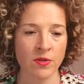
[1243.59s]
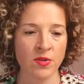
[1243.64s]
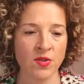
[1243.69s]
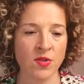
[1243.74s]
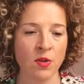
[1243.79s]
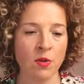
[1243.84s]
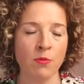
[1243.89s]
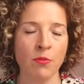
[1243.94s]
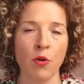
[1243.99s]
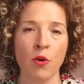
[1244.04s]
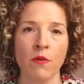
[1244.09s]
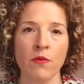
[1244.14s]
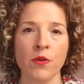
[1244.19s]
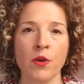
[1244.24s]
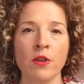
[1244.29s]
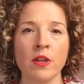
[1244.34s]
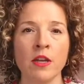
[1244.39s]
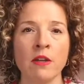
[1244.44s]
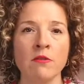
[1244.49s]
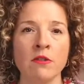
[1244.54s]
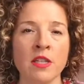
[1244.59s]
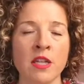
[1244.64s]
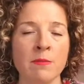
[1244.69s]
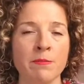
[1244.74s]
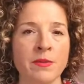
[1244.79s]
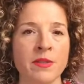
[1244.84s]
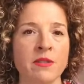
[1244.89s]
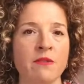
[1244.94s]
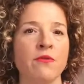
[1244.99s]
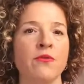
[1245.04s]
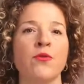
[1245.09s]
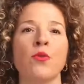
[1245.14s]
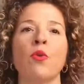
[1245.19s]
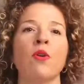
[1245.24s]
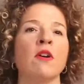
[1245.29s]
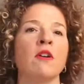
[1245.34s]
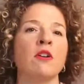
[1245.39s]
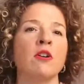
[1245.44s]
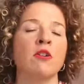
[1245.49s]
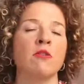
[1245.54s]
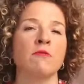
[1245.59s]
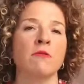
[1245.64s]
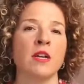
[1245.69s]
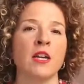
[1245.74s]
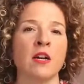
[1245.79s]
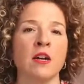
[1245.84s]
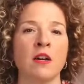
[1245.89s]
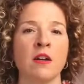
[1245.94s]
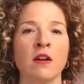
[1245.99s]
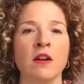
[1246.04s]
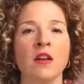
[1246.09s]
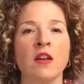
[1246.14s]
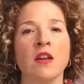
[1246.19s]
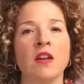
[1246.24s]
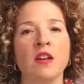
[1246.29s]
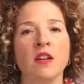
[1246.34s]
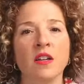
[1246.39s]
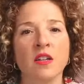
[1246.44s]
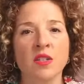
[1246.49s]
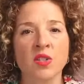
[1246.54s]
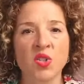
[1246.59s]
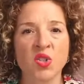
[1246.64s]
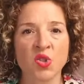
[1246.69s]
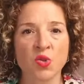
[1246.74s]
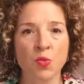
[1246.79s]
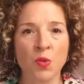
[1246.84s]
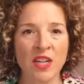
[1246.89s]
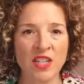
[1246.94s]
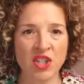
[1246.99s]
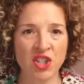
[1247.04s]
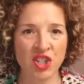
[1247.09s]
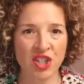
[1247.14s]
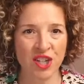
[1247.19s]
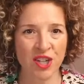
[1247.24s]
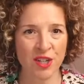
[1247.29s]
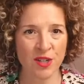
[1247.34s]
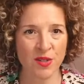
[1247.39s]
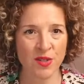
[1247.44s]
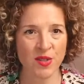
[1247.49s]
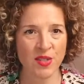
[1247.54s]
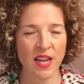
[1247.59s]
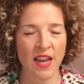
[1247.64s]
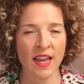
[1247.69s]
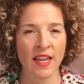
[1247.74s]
So, portfolio tips for career switchers.